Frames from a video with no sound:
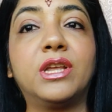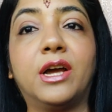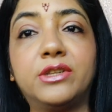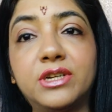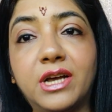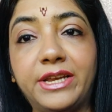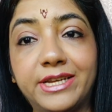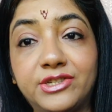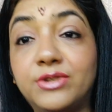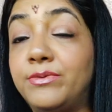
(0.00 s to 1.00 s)
the other
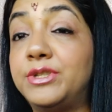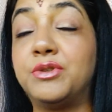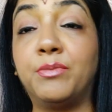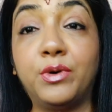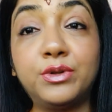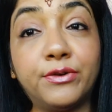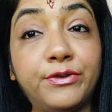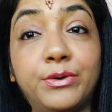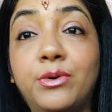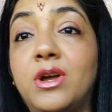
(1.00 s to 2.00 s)
connection which both of
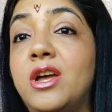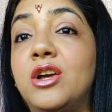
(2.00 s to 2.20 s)
you